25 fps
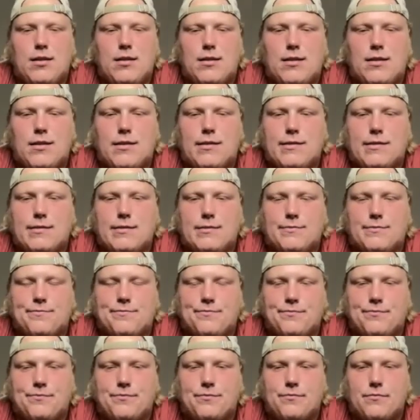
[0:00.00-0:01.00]

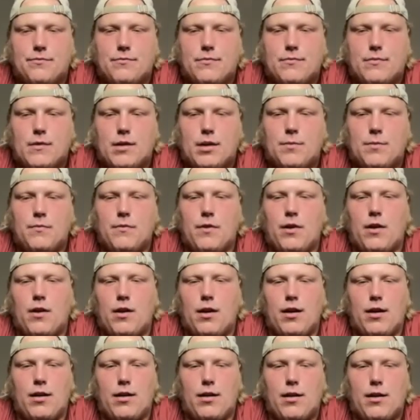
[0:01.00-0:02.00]
I'm
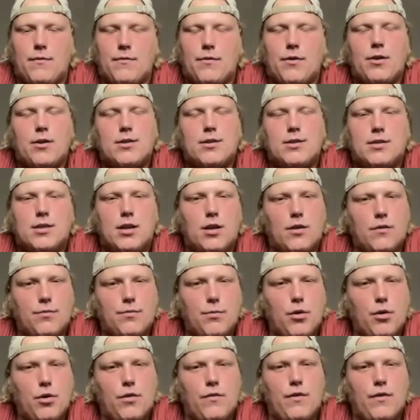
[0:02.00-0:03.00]
very
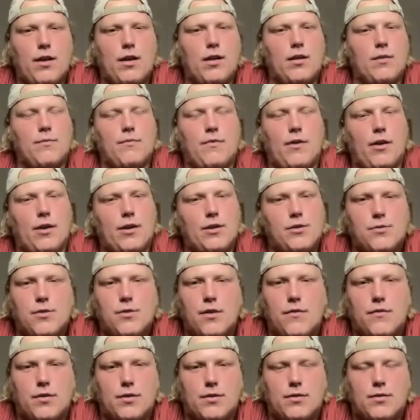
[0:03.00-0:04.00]
self-motivated. I'm very
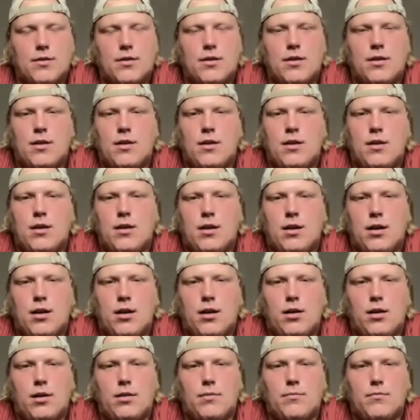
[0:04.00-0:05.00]
driven.
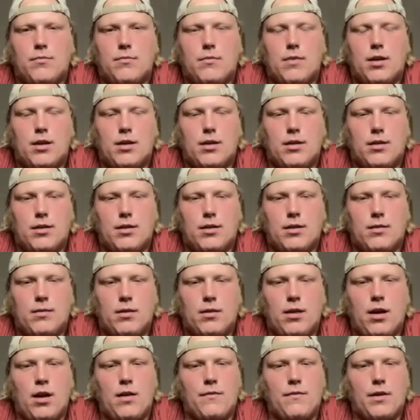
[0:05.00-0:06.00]
And a
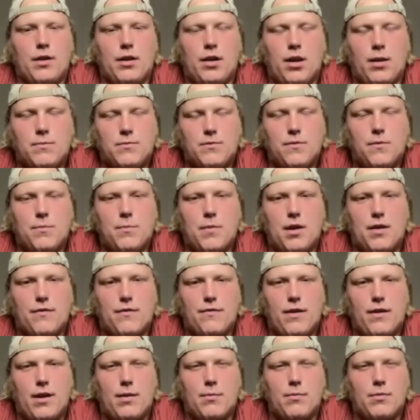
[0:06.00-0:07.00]
lot of it comes from my
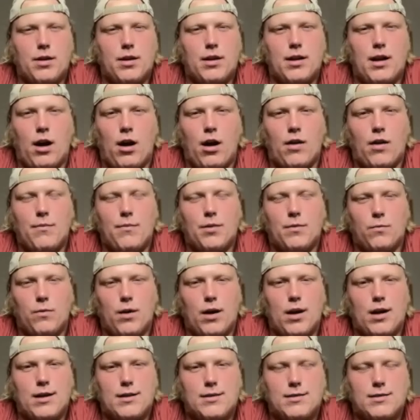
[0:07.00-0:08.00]
family and how I've been
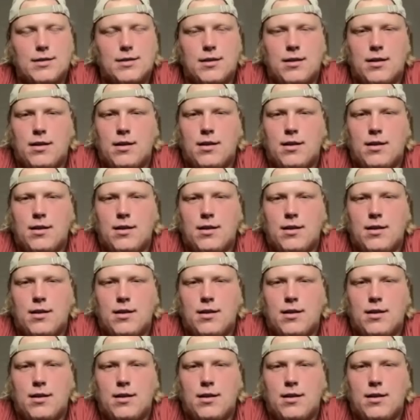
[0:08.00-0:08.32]
raised.